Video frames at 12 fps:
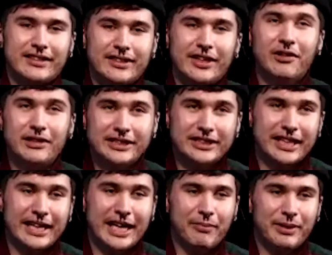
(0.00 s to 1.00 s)
you're always
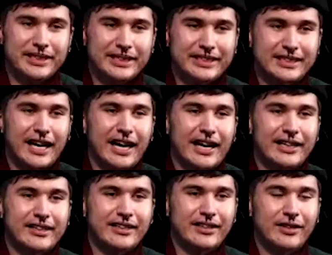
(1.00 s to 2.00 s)
looking up at the sky,
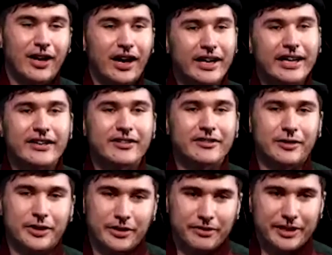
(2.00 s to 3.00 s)
longing
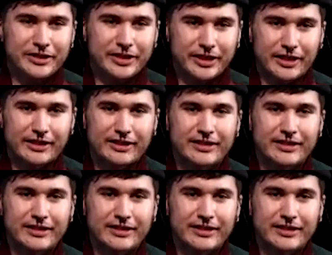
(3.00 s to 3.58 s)
for the future.